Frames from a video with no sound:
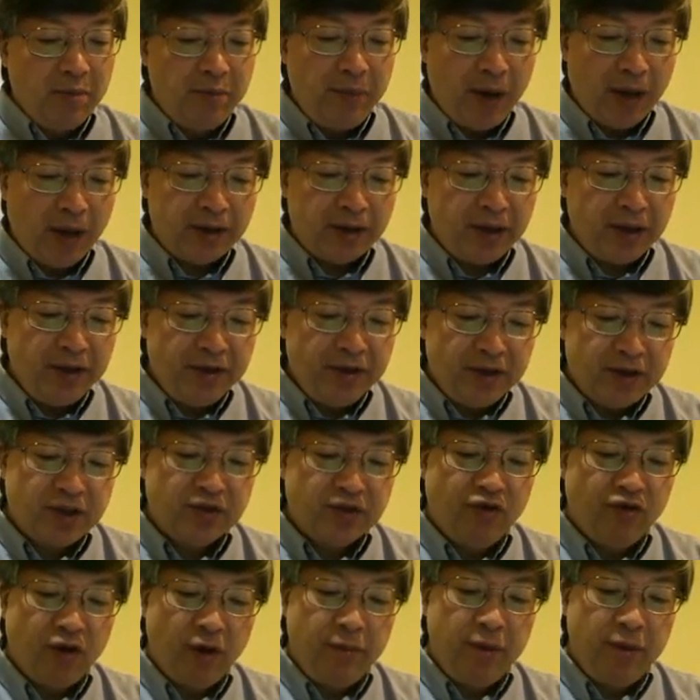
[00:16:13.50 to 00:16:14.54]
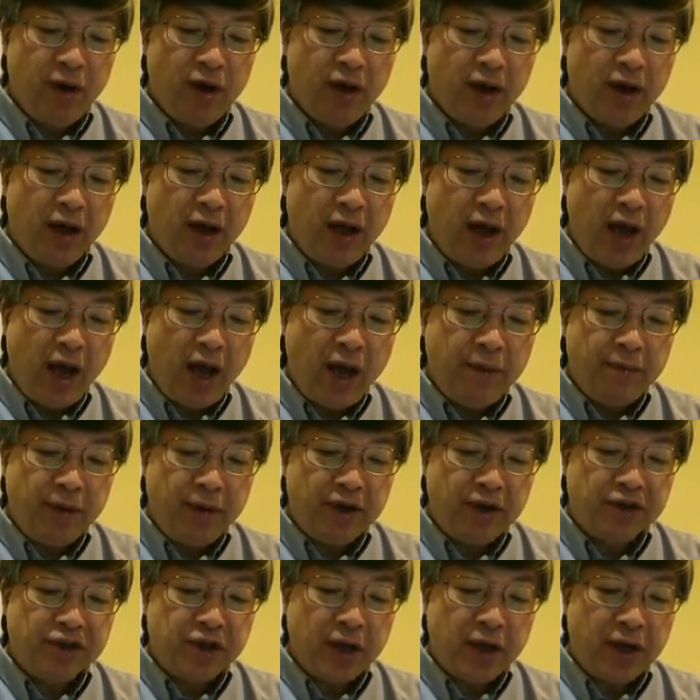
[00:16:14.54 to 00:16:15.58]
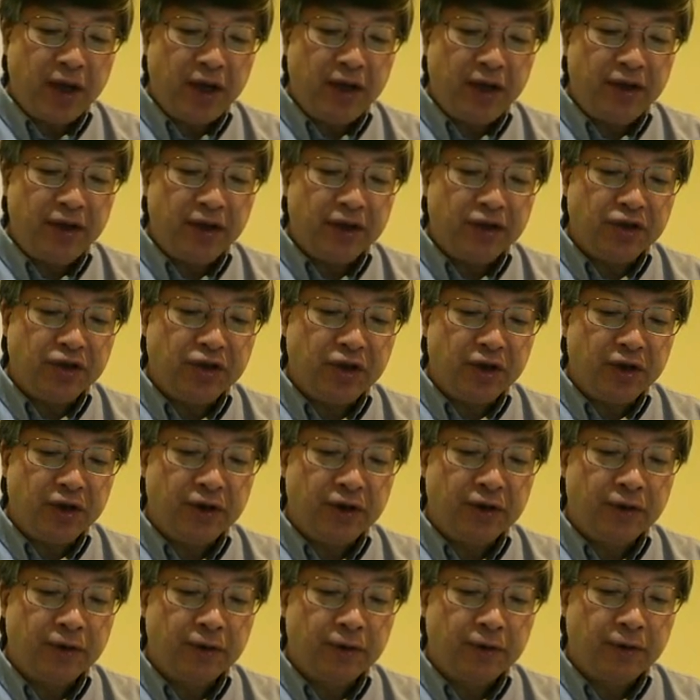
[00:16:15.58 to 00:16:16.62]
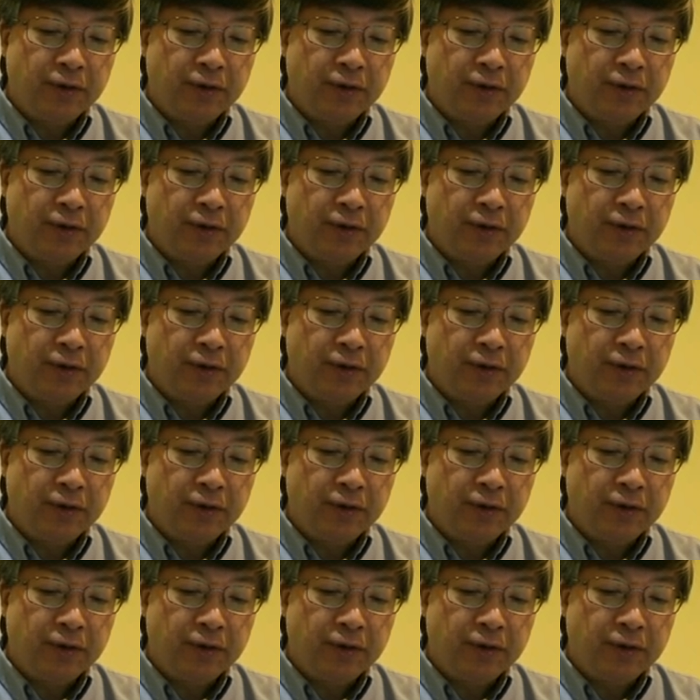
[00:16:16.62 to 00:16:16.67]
But in this formula, n is an integer.